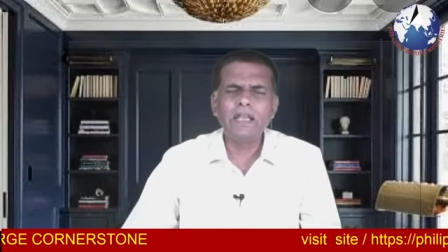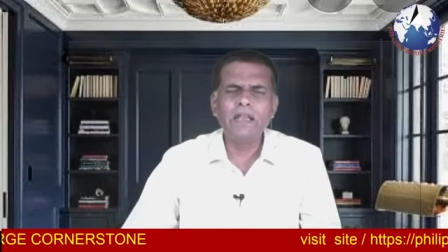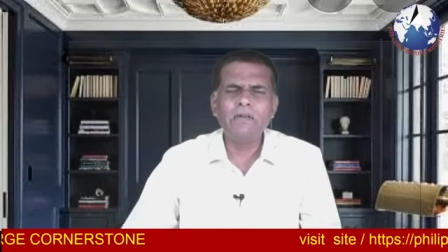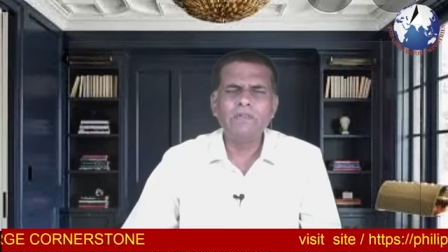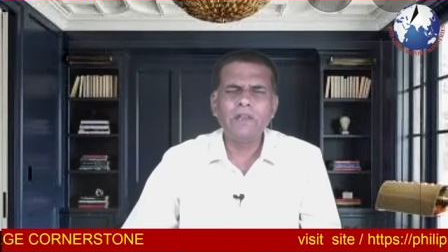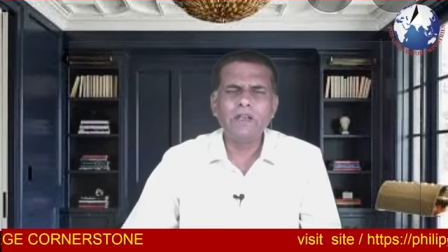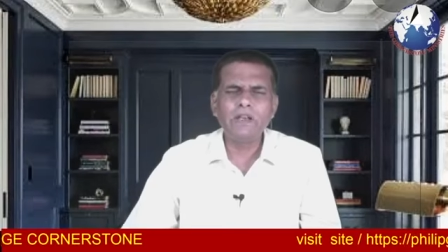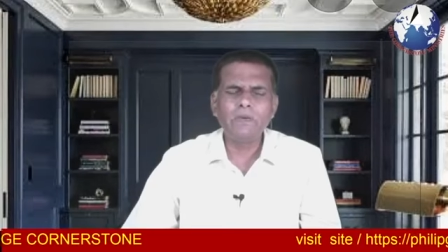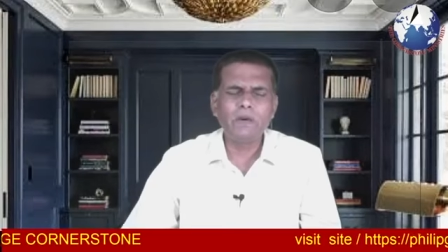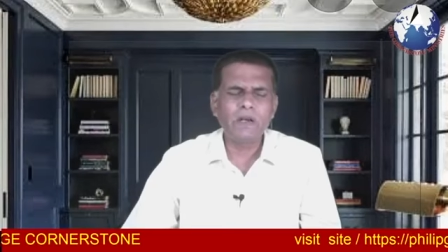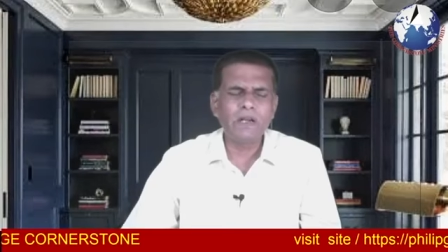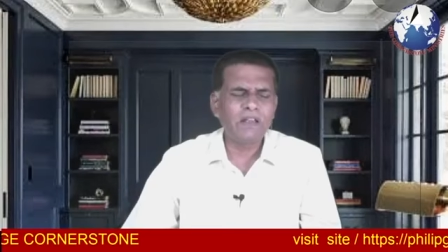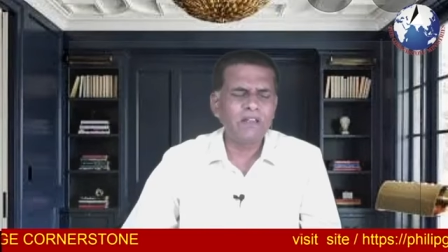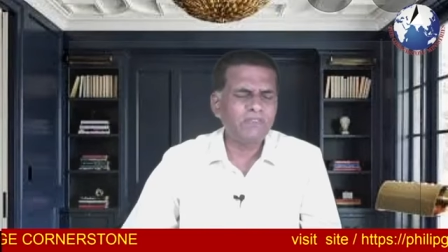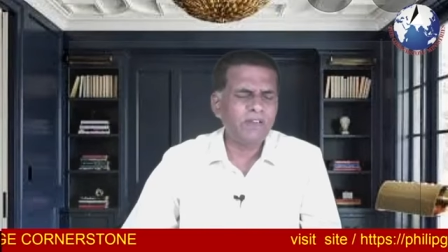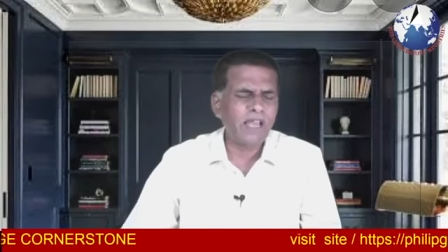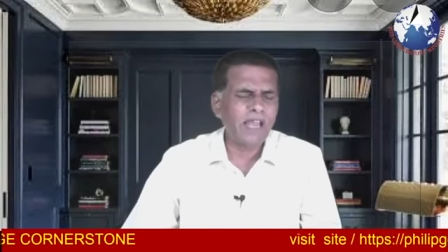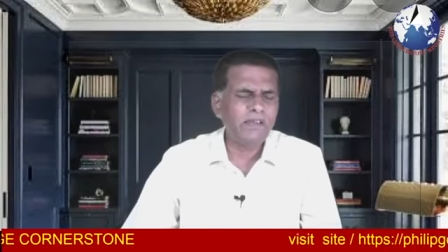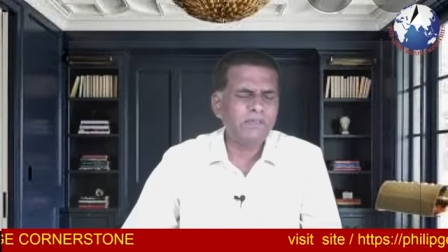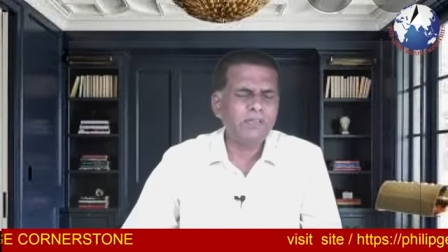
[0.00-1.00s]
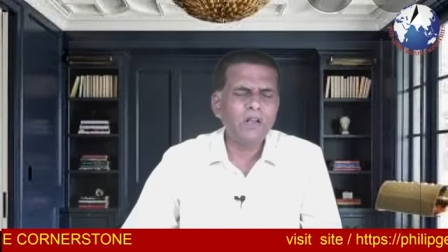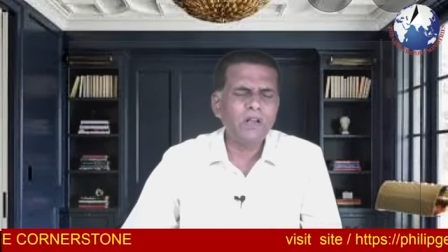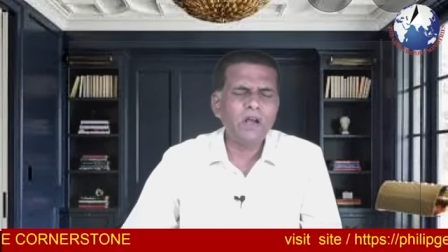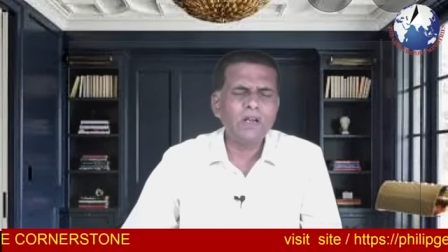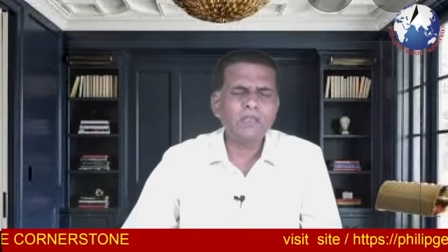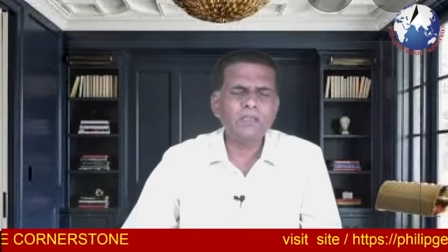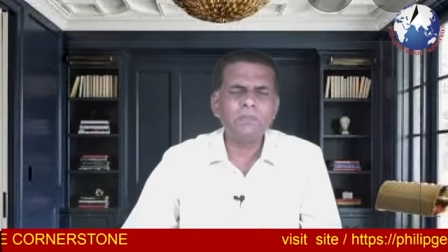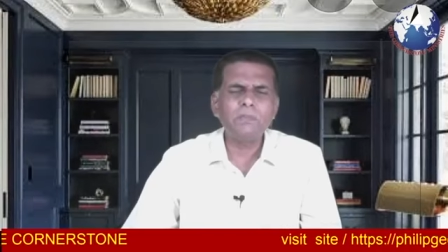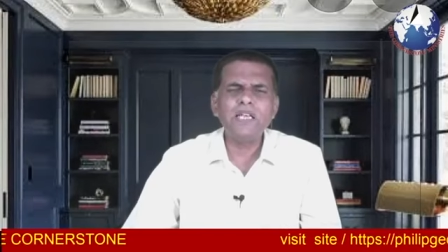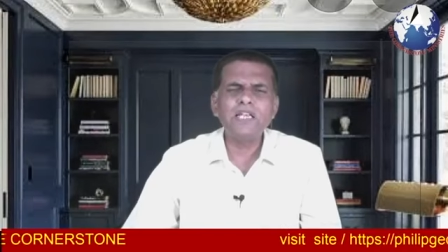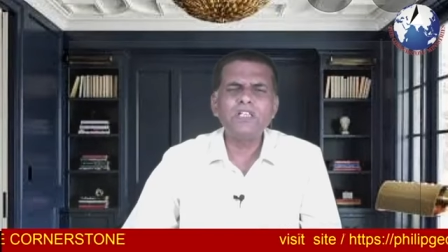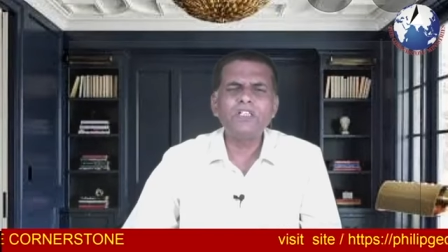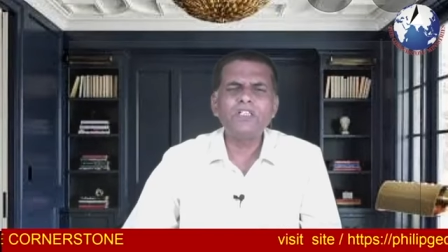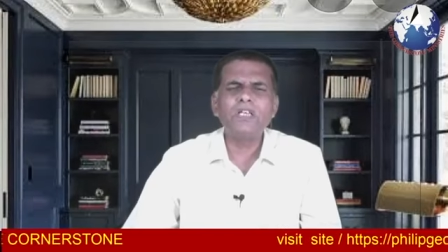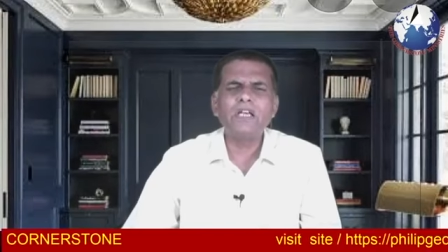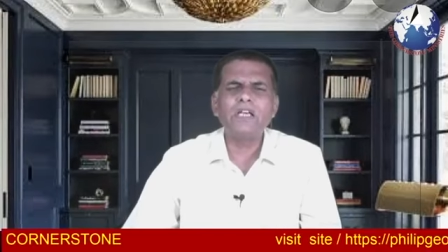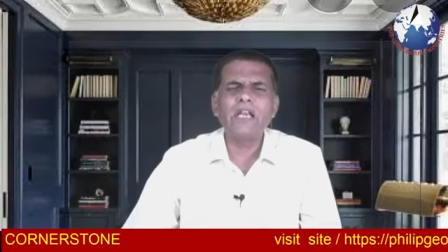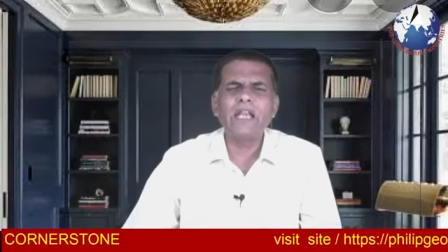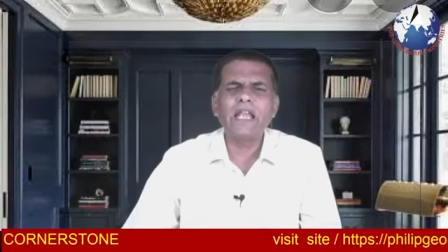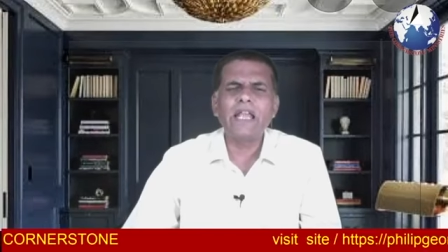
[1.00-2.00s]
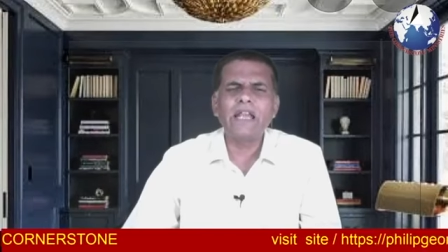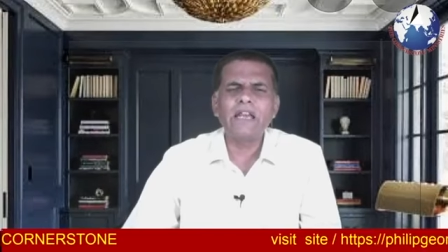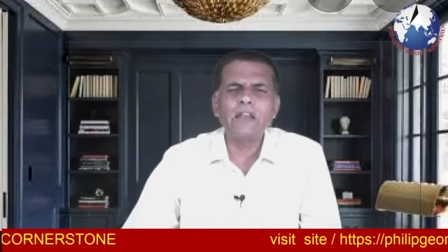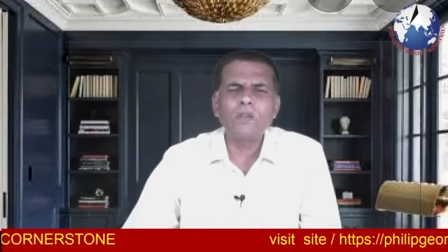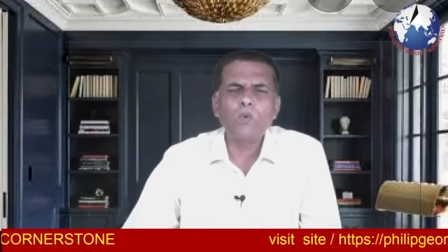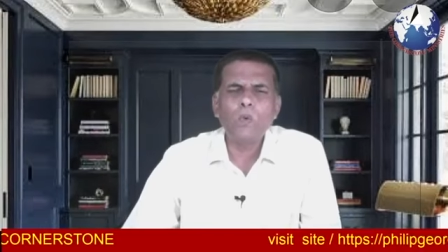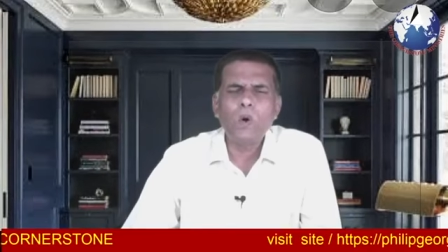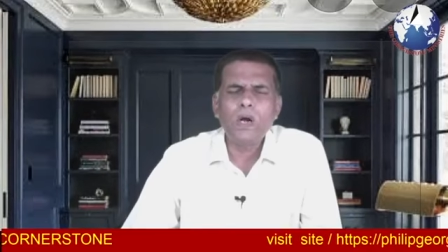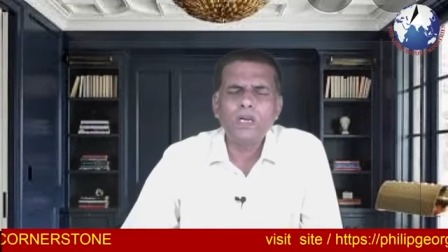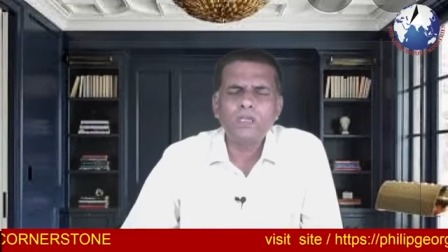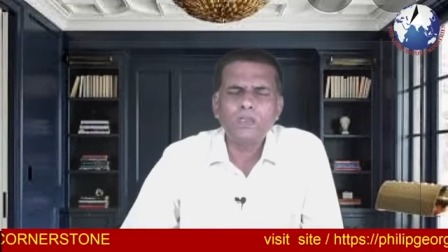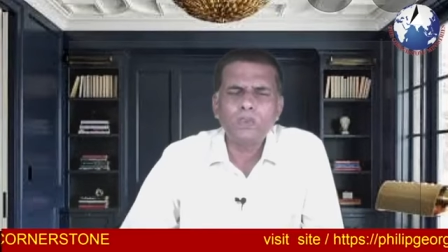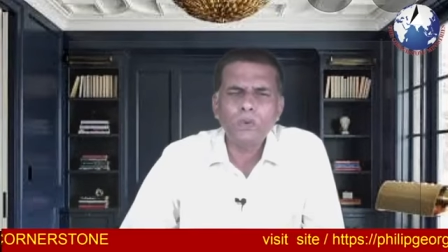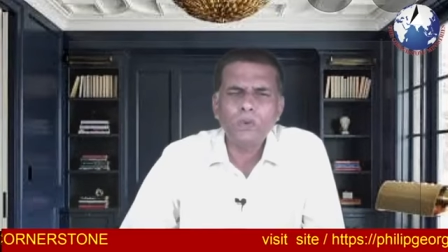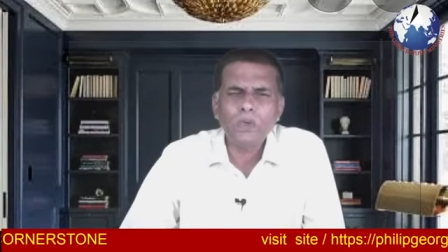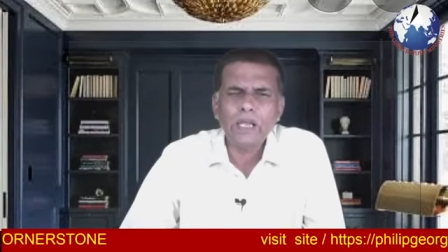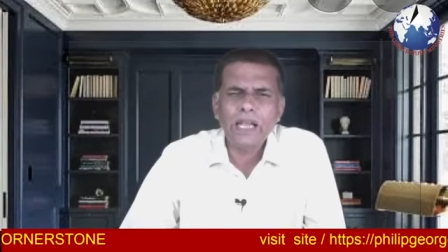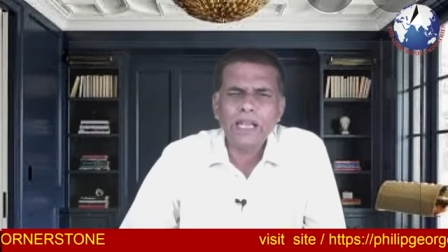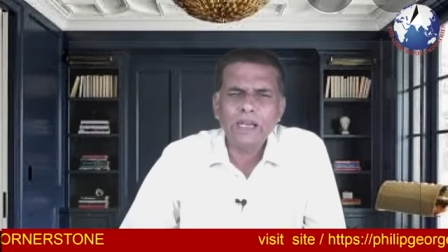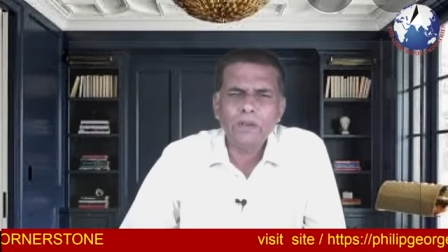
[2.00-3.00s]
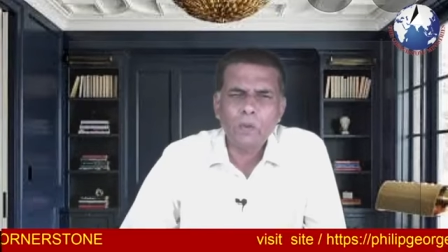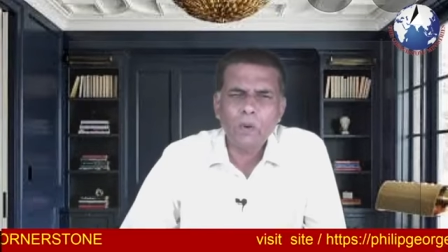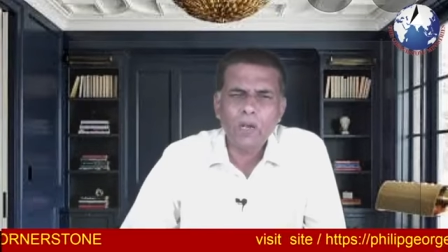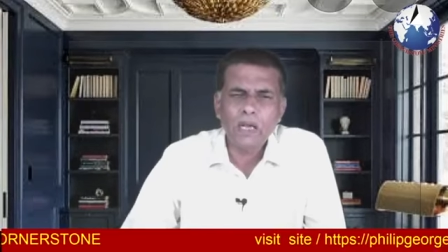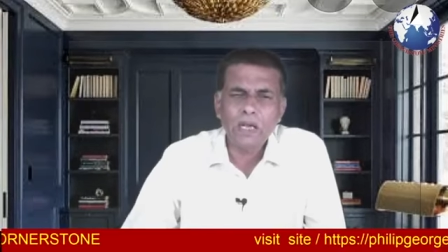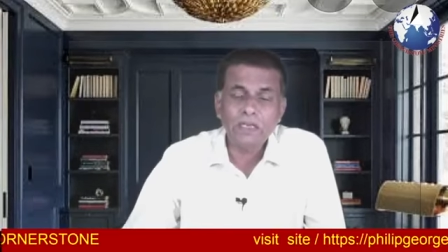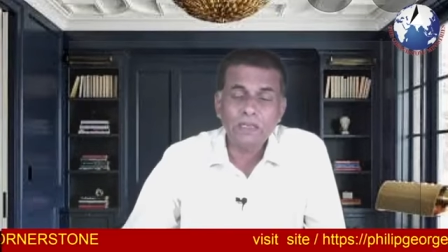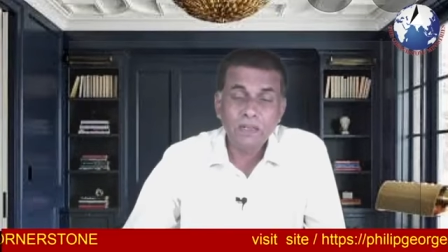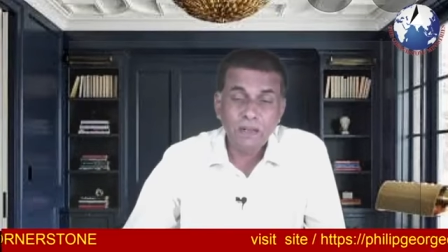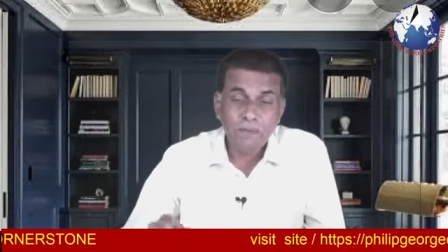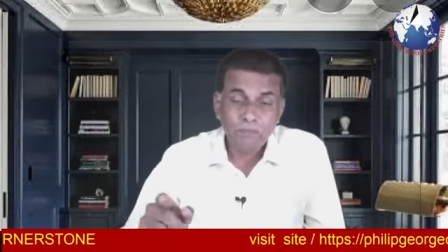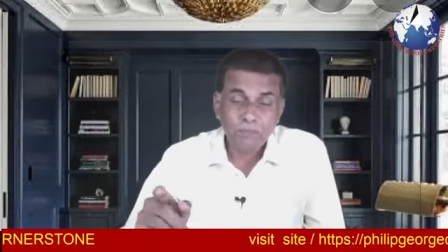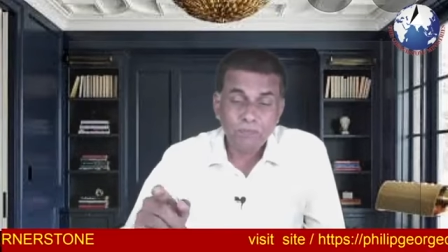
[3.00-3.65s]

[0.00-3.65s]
everyone if i have not mentioned any word to anyone